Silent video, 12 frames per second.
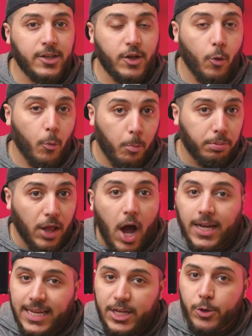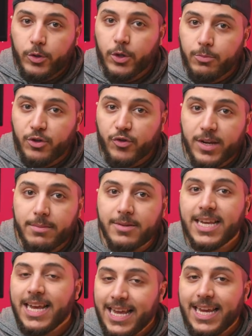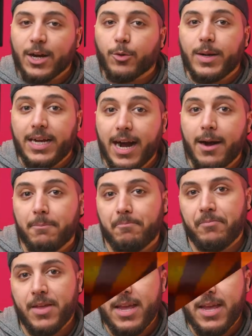So blocky YouTube streams, here we come.